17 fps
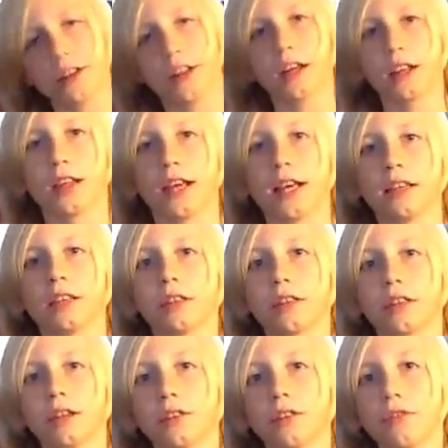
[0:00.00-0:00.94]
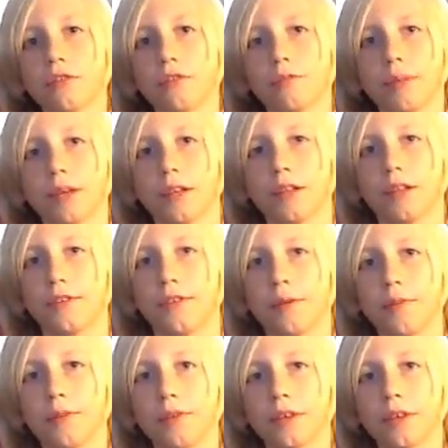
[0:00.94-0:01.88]
I like the stencils, because if I'm
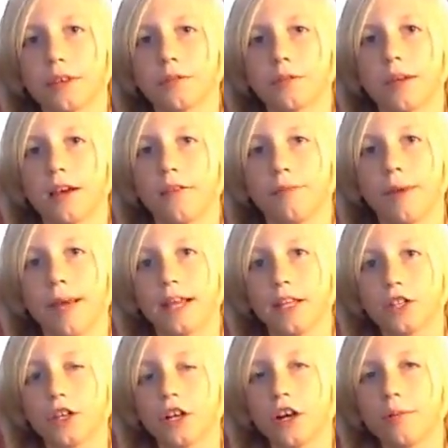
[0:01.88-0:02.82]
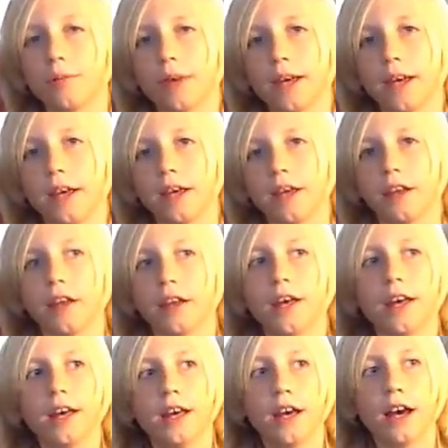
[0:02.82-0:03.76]
doing some kind of paint job and
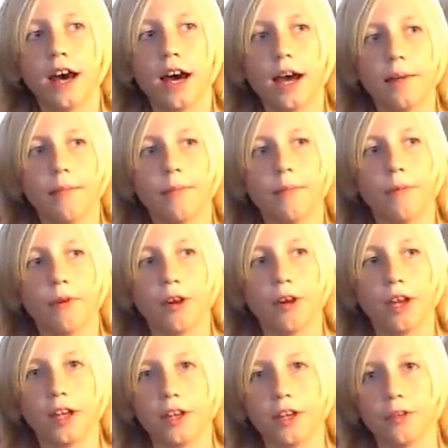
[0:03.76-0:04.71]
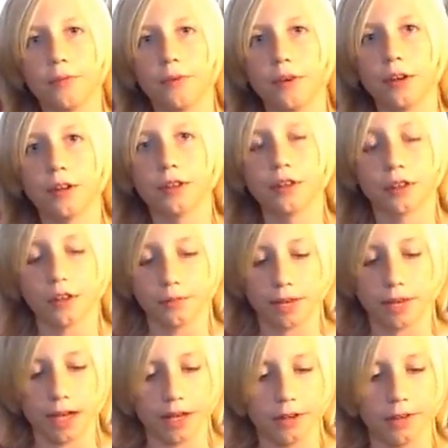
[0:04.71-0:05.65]
I'm wanting to put some
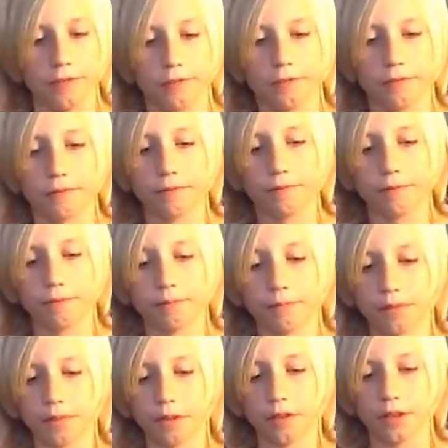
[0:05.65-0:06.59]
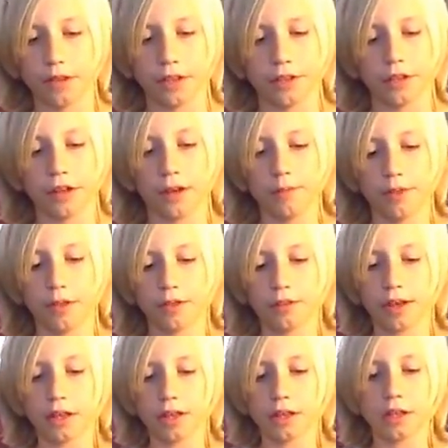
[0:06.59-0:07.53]
kind of the
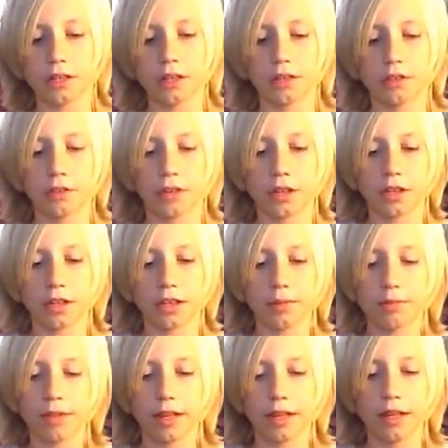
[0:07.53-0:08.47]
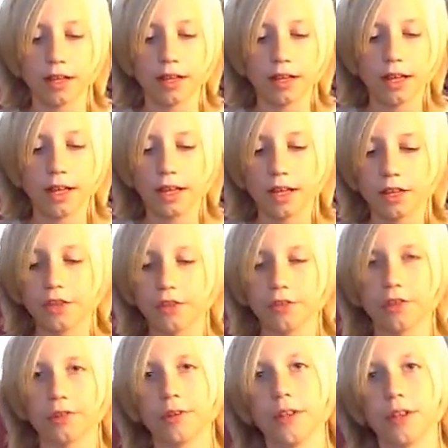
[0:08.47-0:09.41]
Zombiestrike stencil on something, those
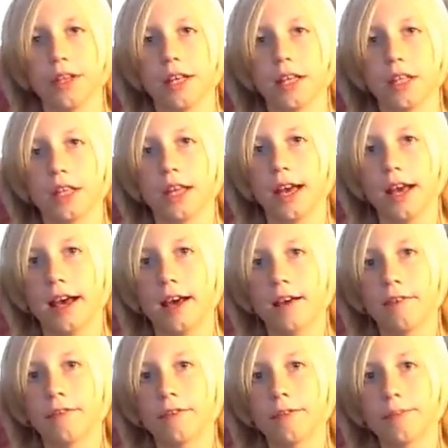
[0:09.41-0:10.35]
are really nice to have.